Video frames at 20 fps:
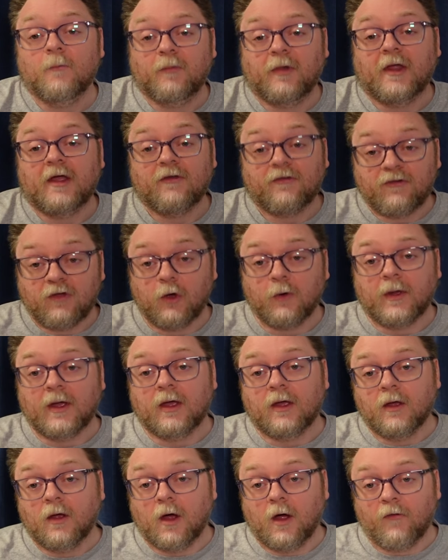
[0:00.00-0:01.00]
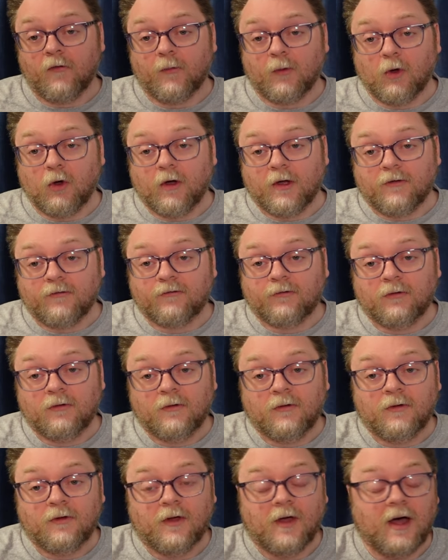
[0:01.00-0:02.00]
plays Huey on The Boys.
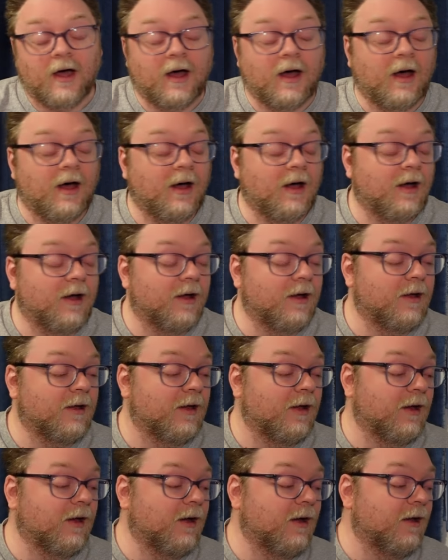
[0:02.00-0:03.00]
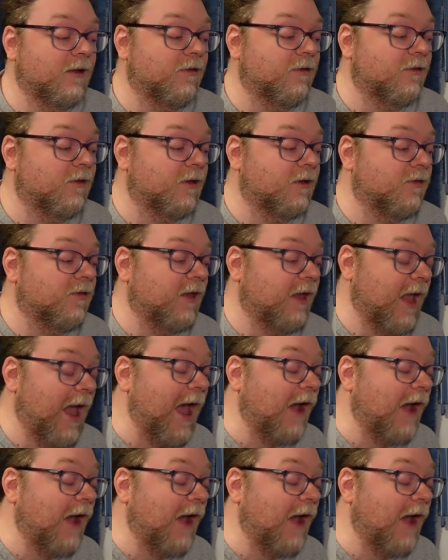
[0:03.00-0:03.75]
The